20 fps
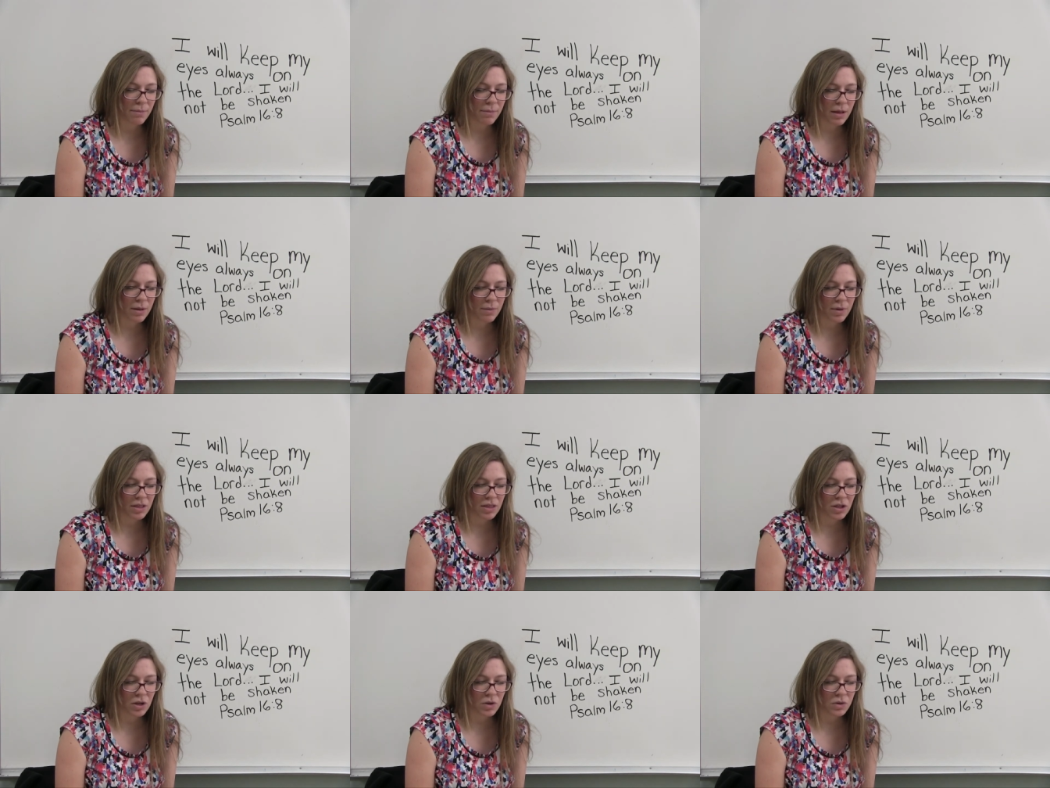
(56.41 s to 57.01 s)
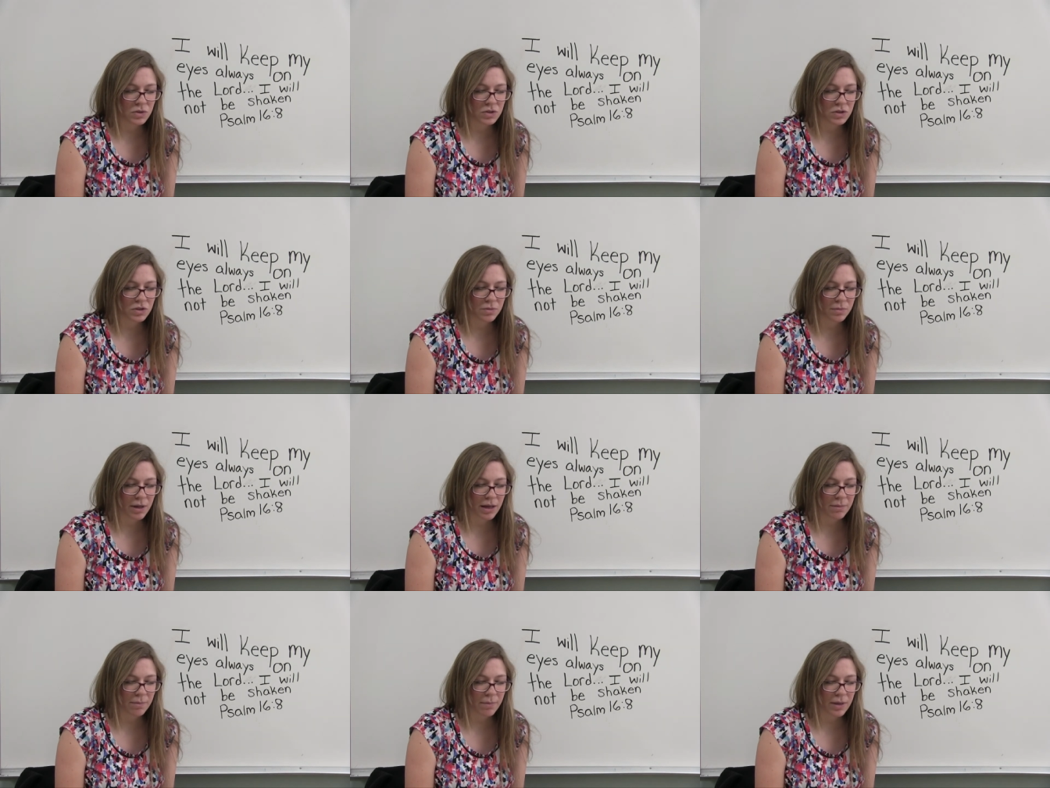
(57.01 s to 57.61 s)
Be with those who
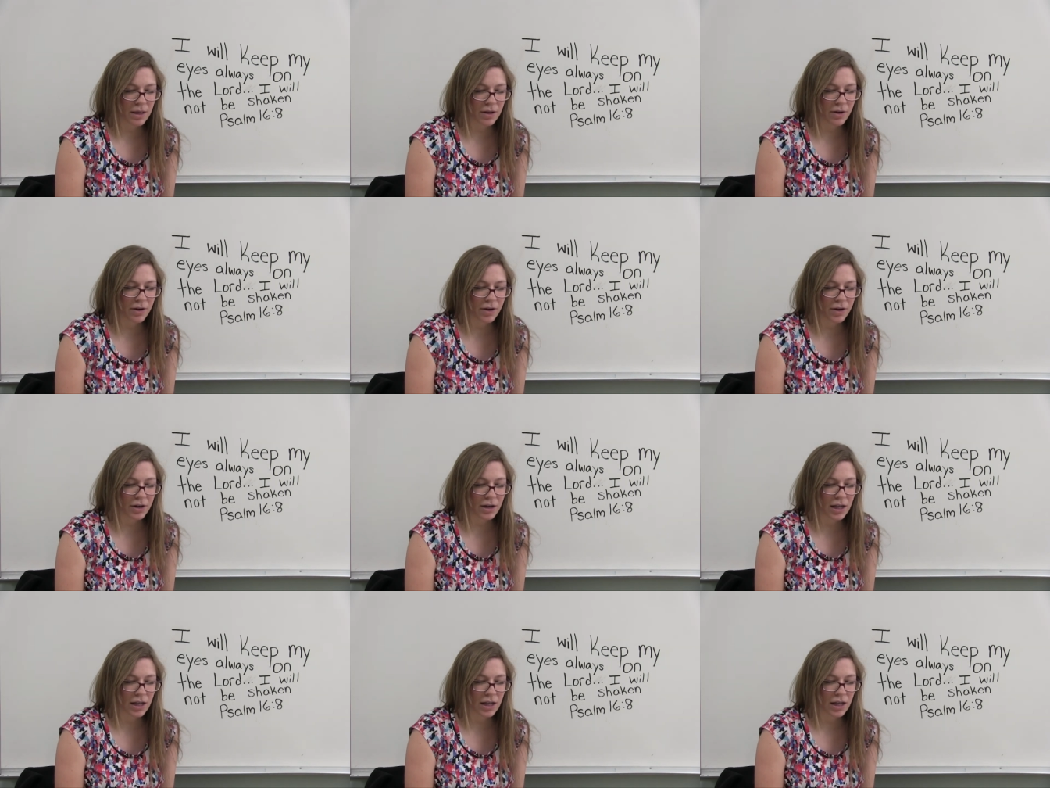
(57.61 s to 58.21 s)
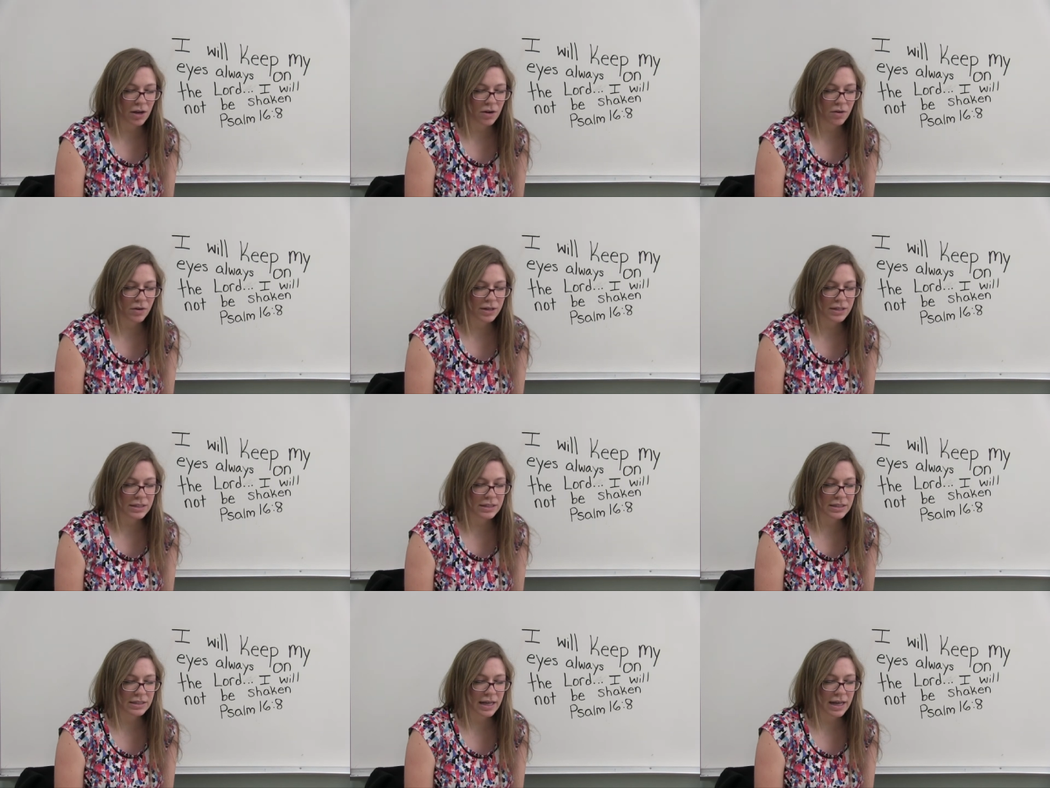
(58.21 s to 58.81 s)
might be hurting
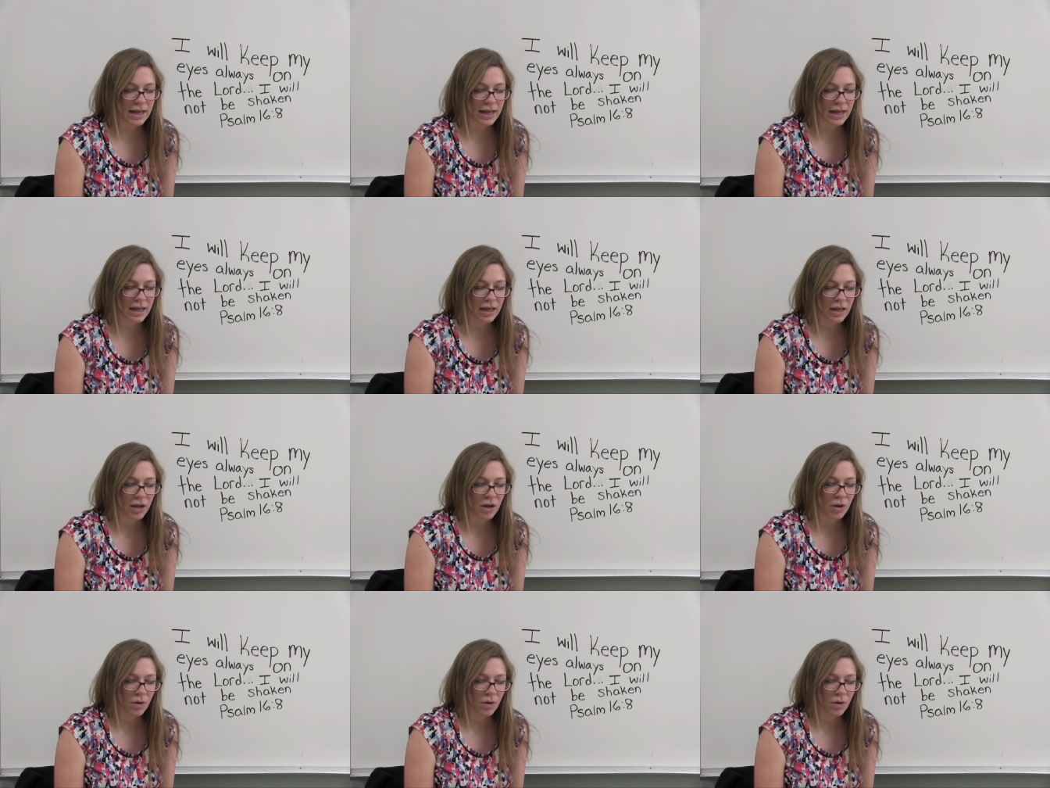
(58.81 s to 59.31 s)
or sick.